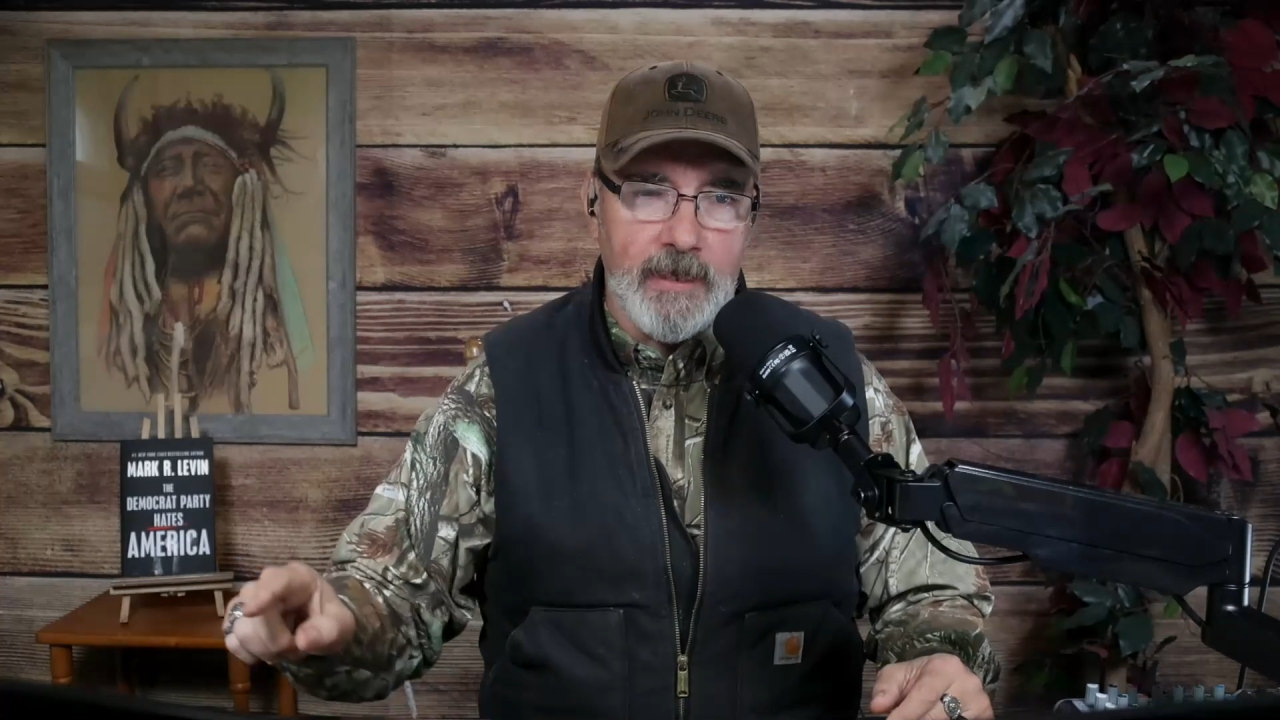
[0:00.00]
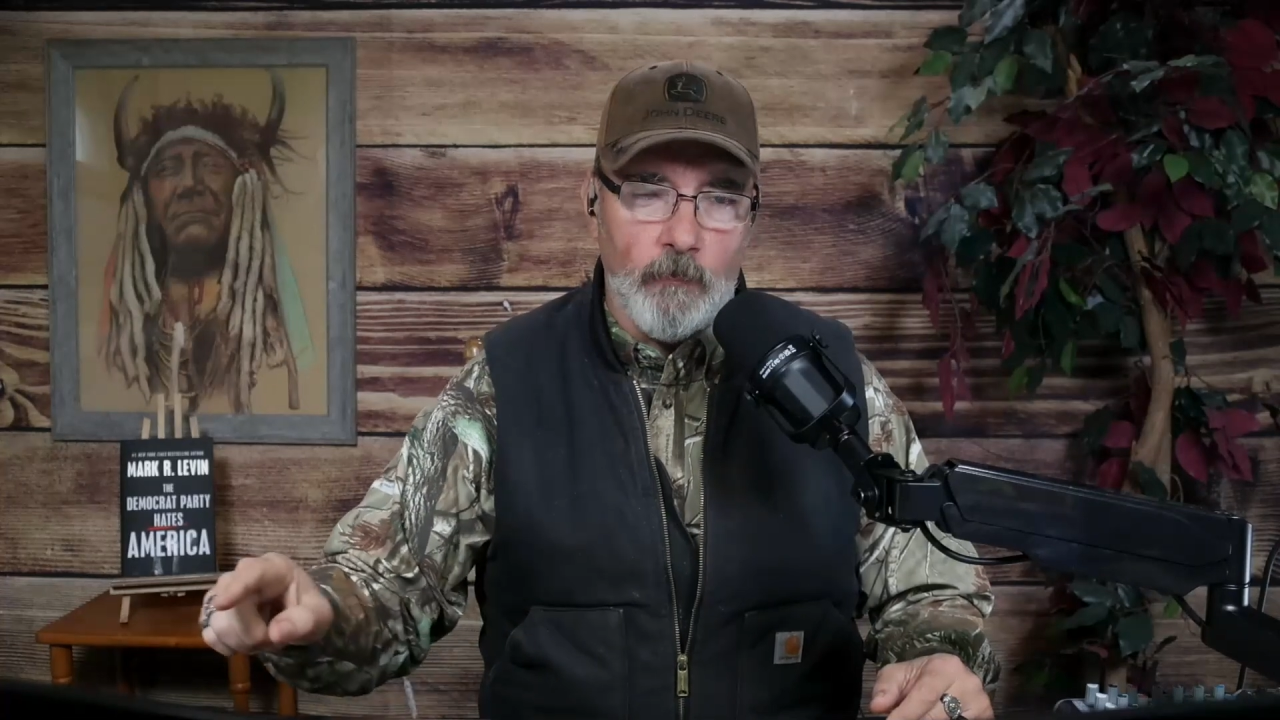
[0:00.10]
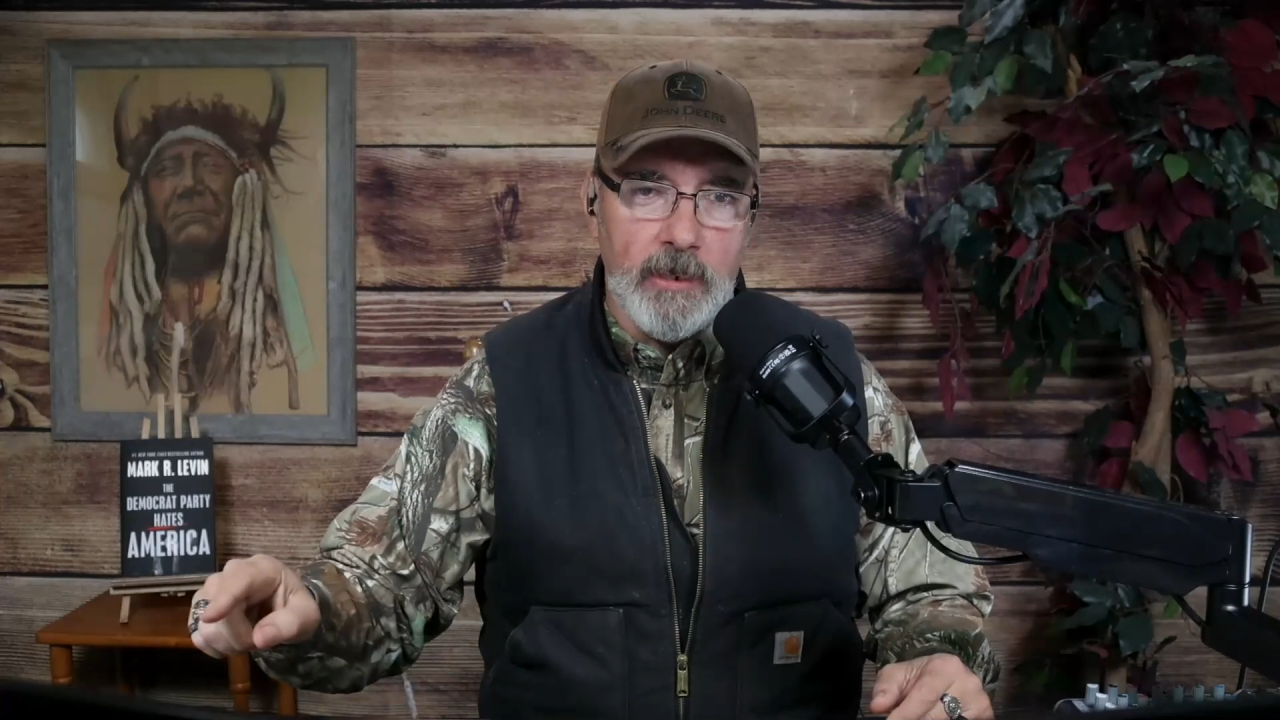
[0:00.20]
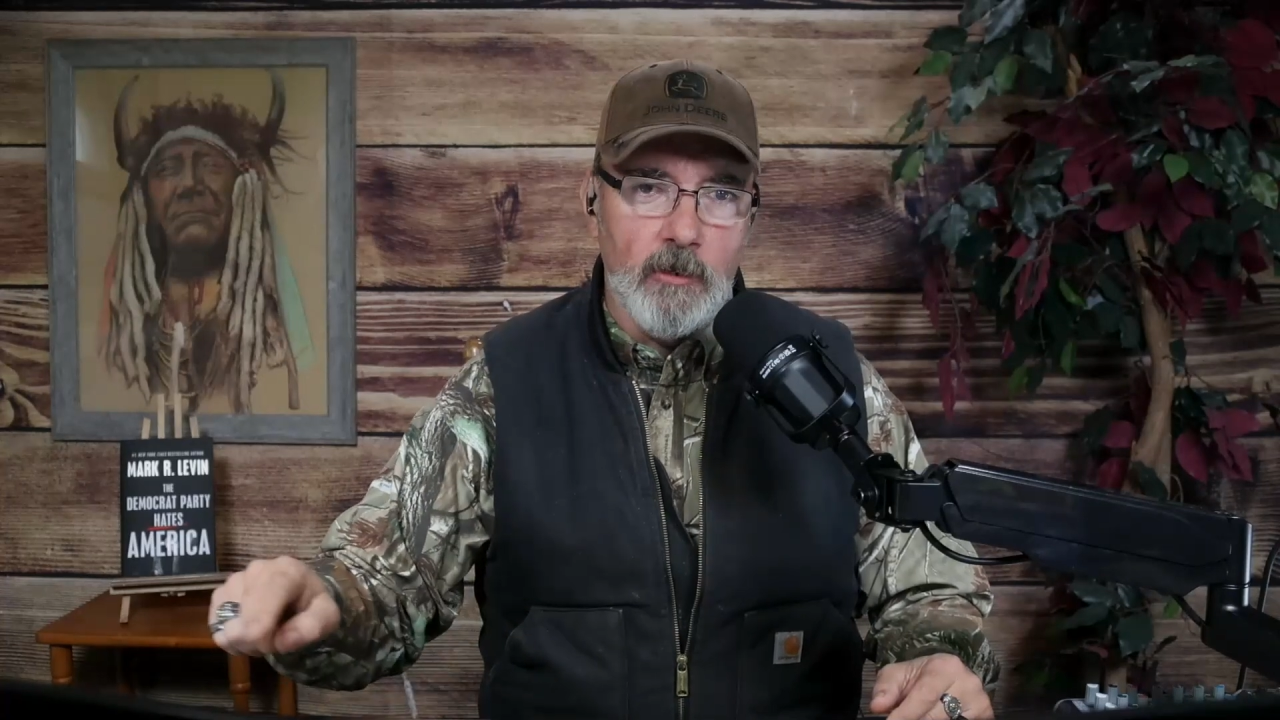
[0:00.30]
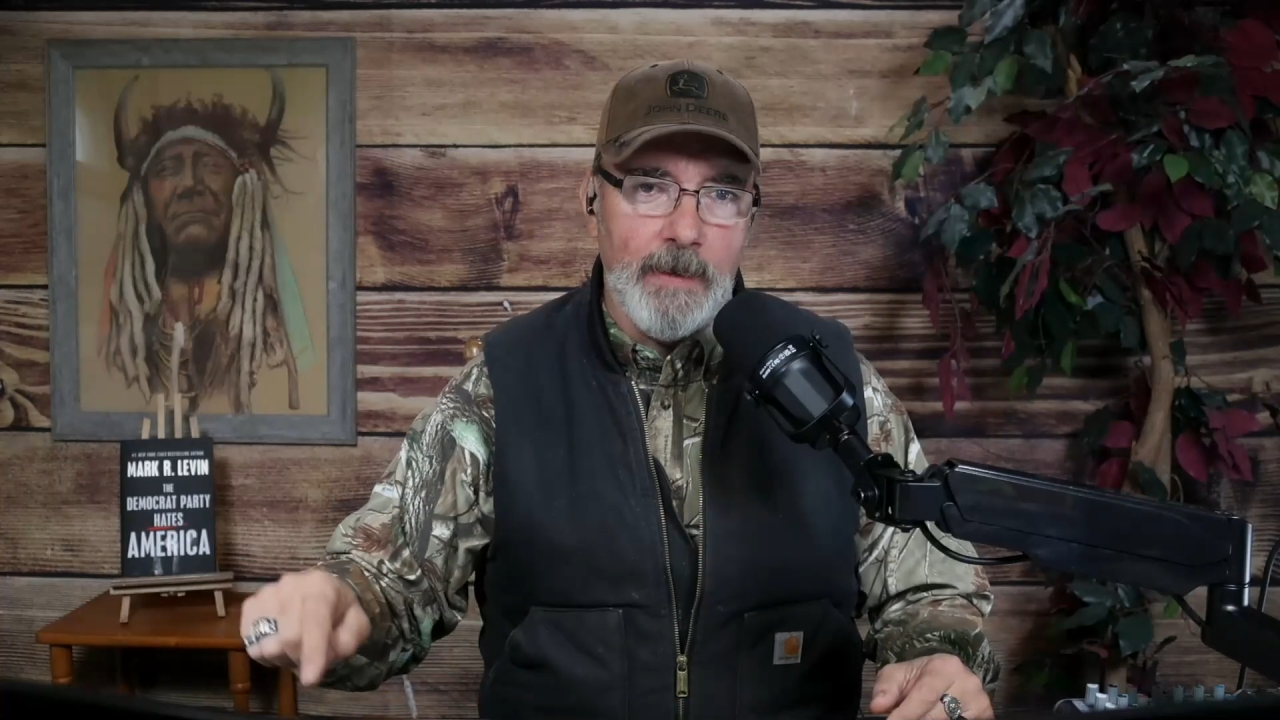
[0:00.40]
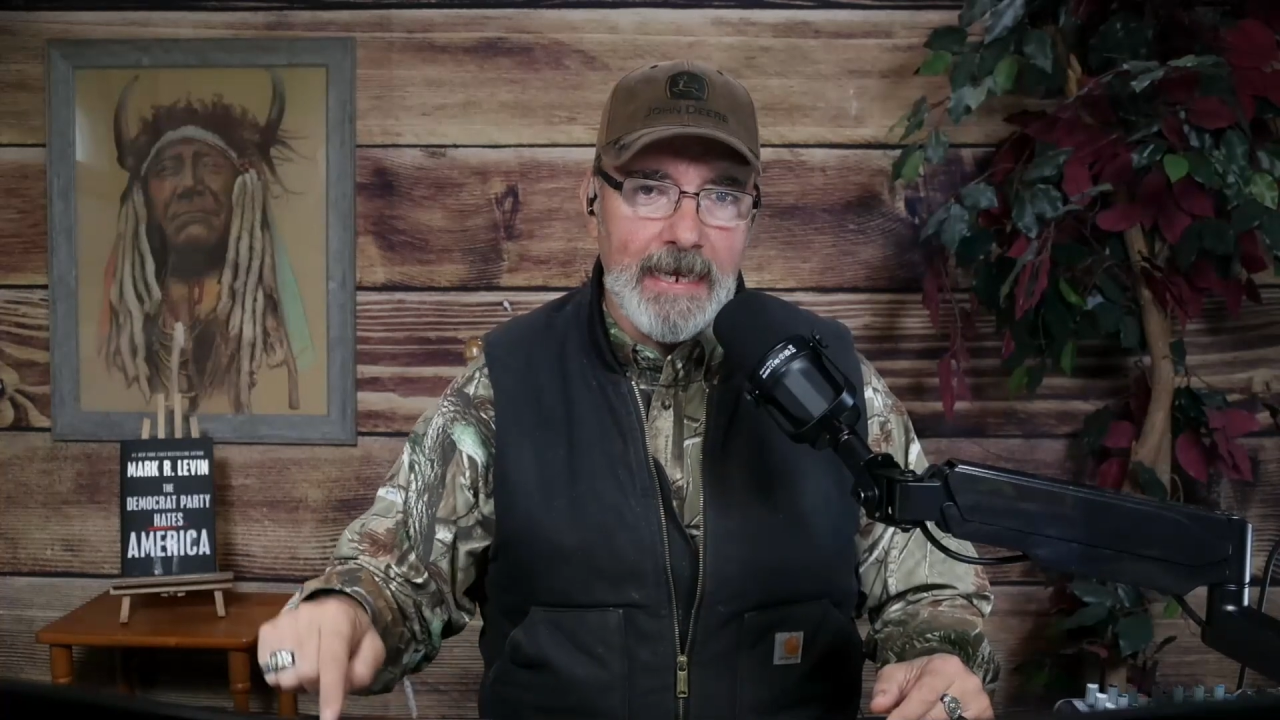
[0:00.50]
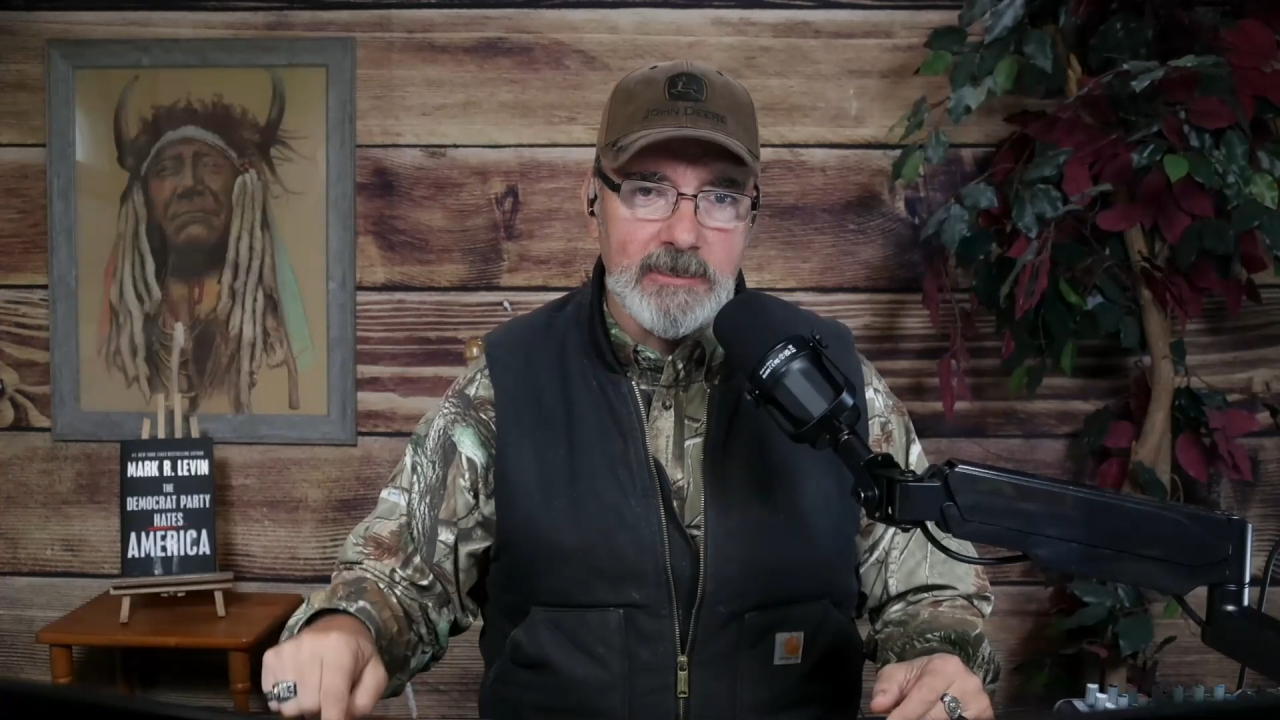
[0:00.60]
And we go back